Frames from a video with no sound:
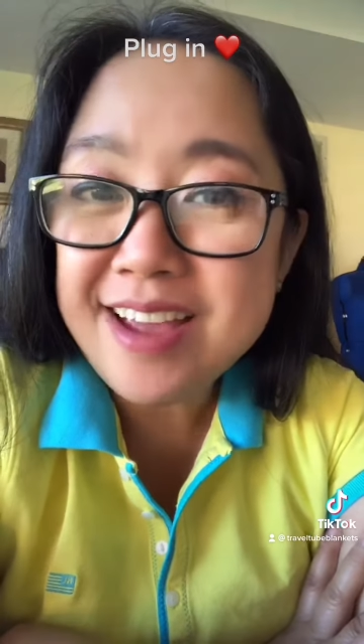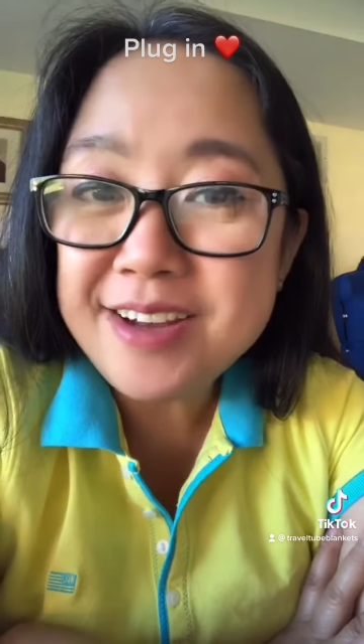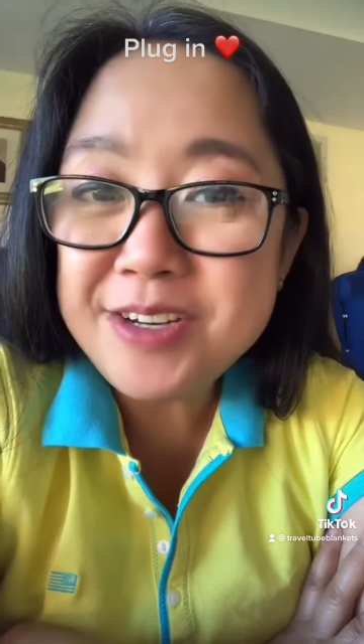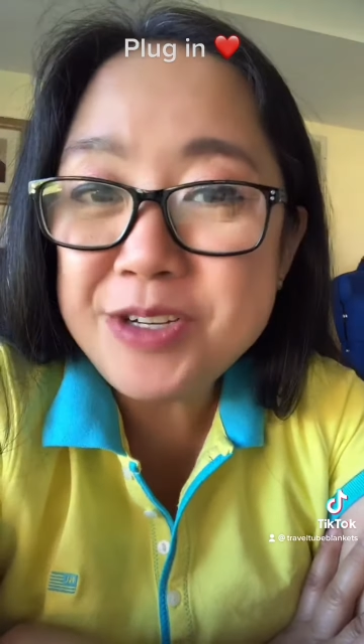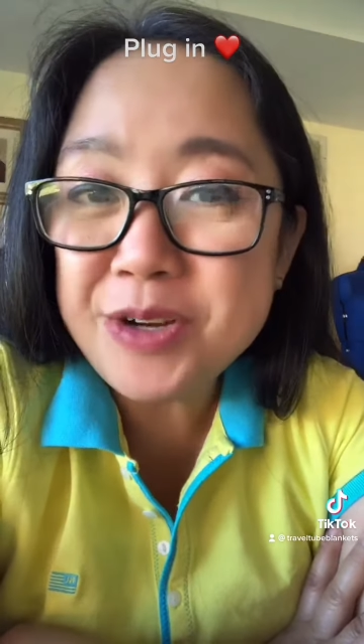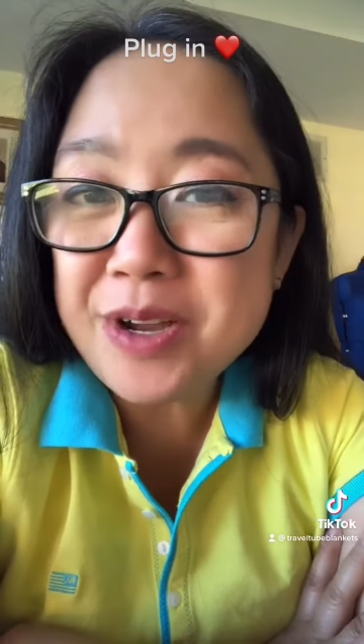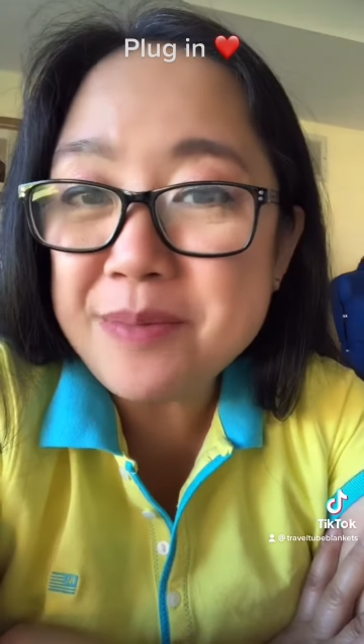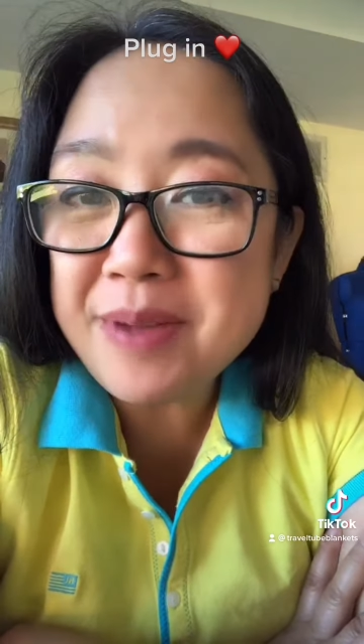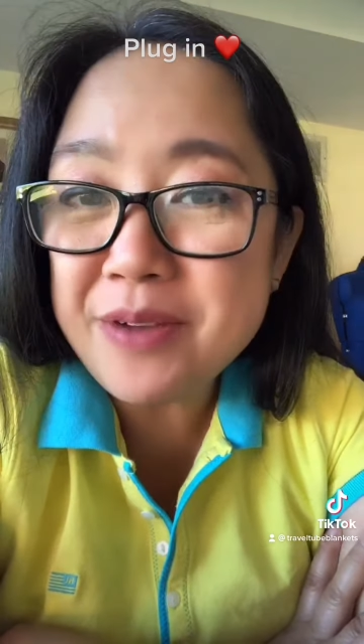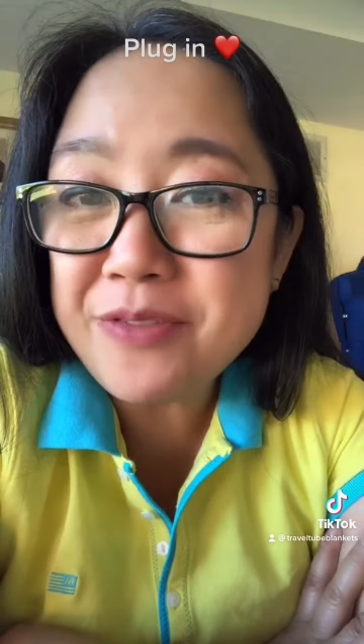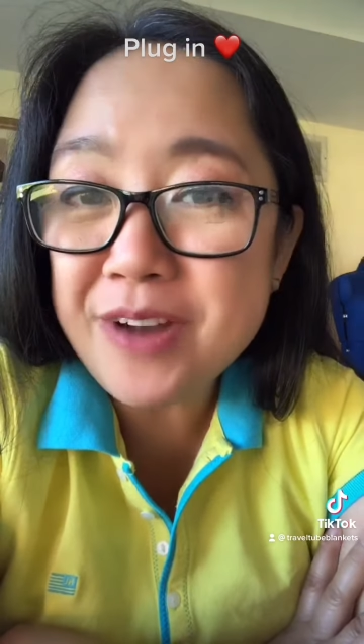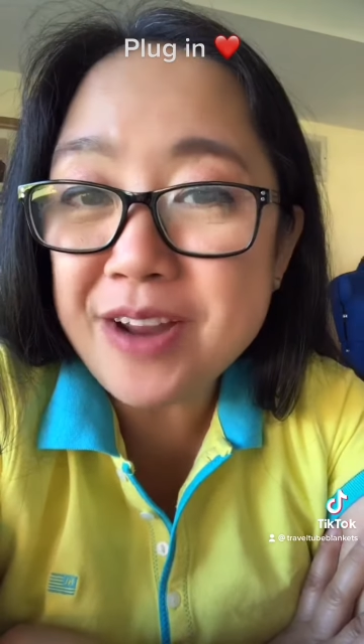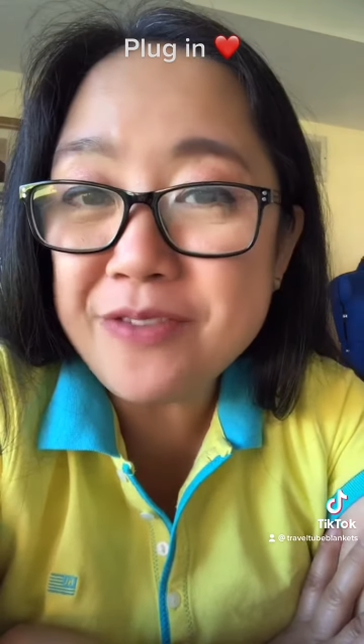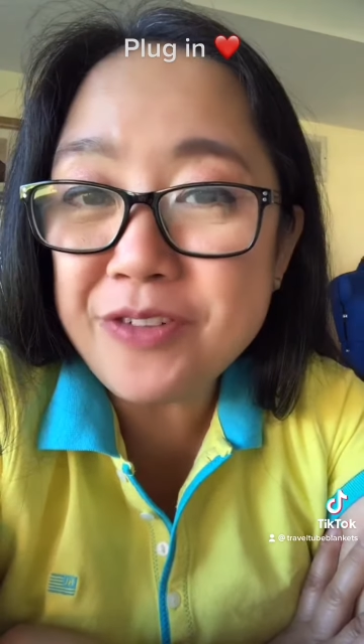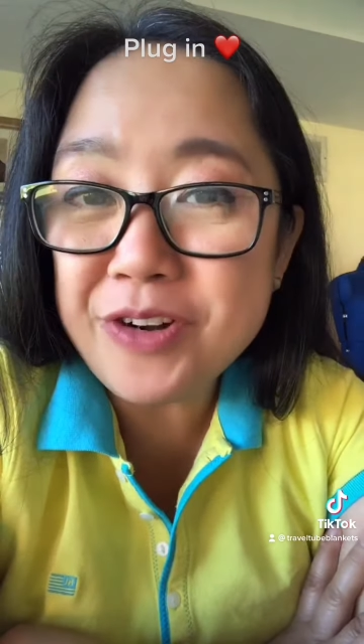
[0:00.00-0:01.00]
join my
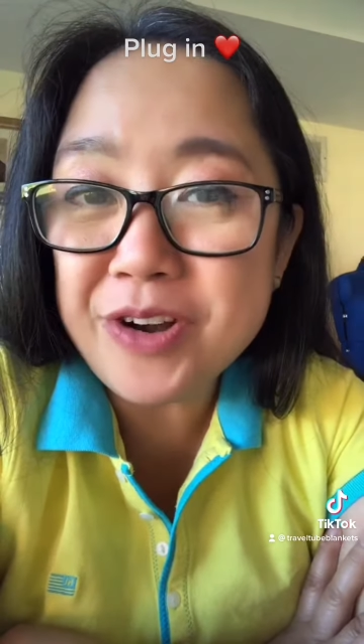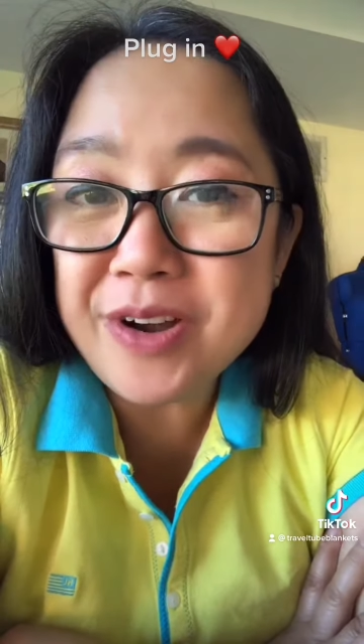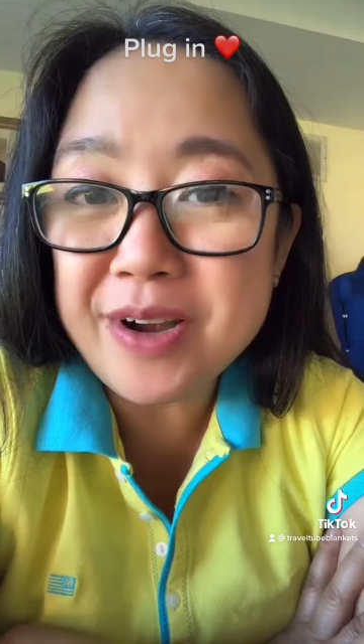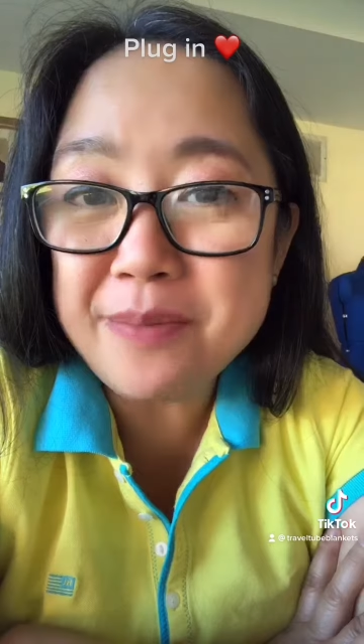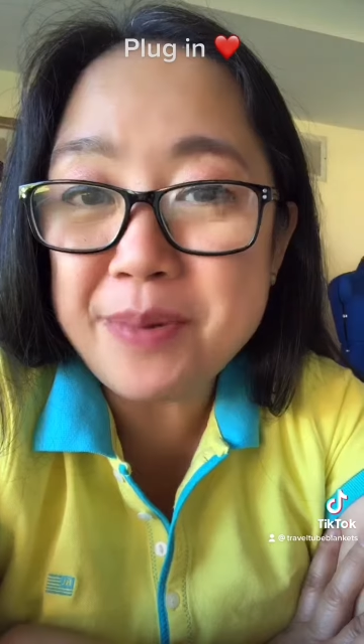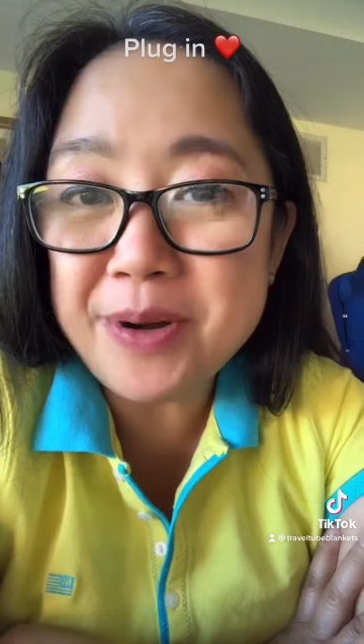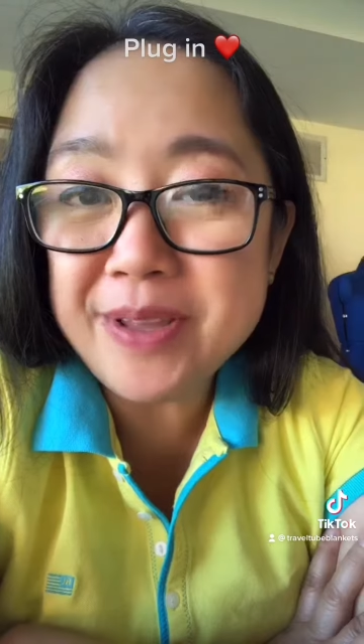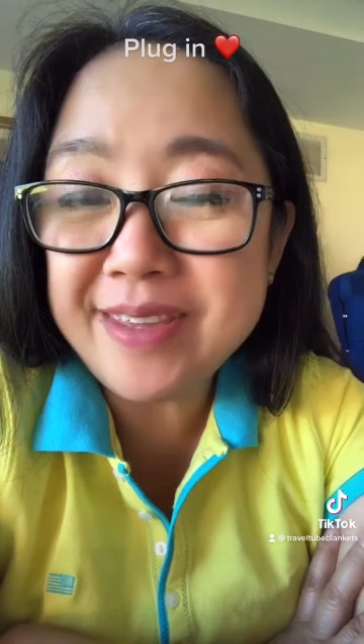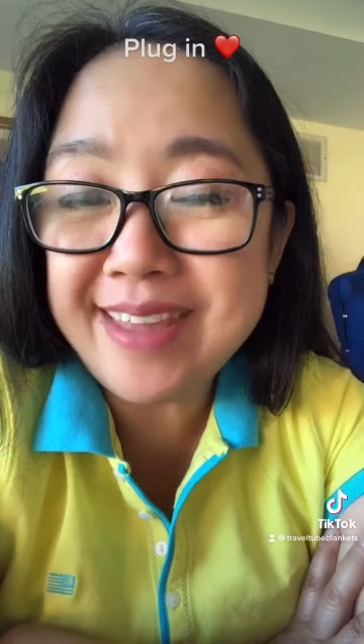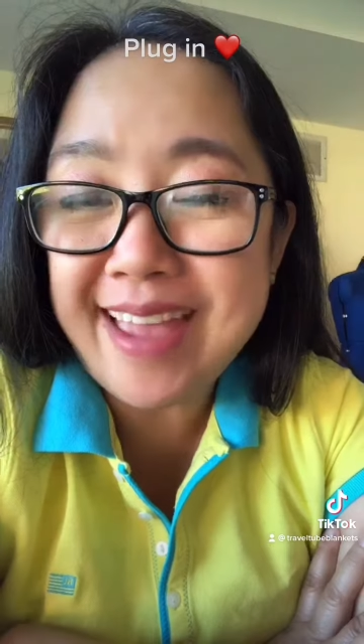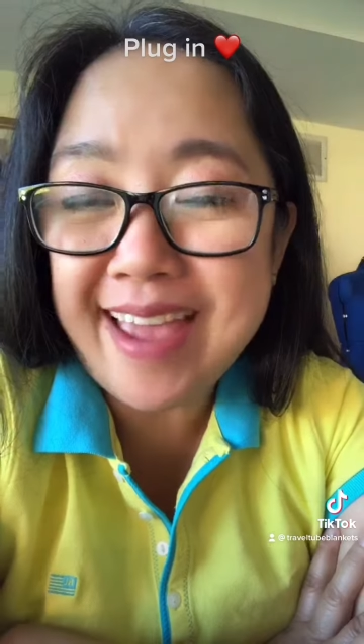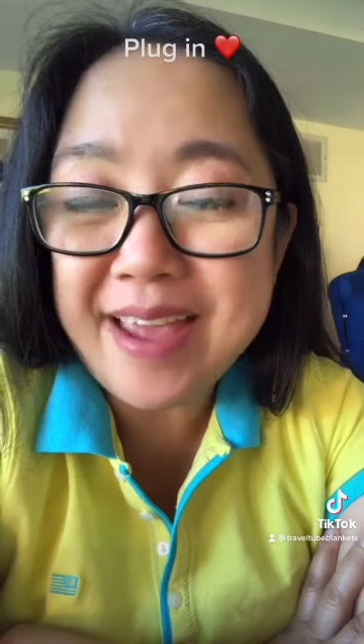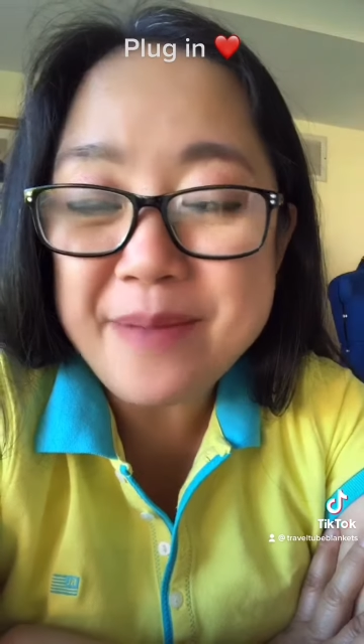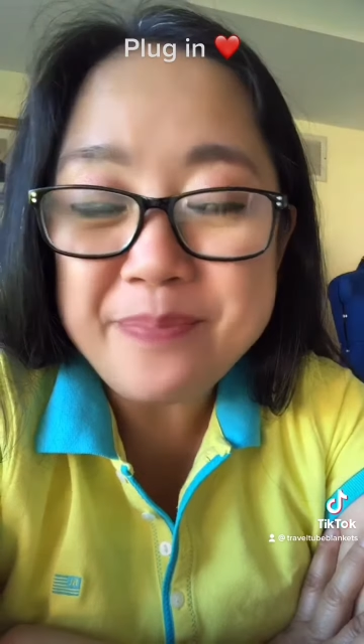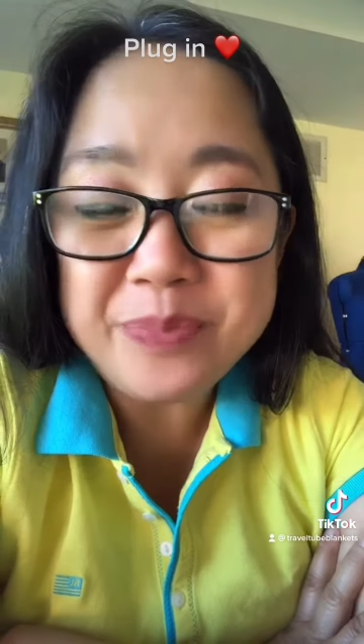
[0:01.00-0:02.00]
friend for her
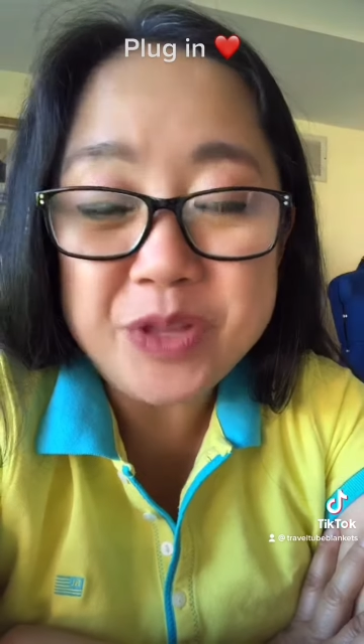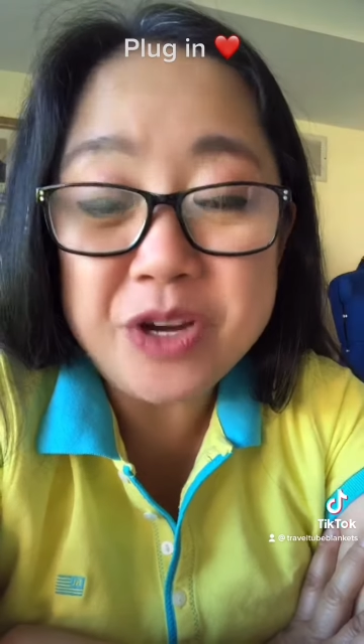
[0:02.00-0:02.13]
birthday,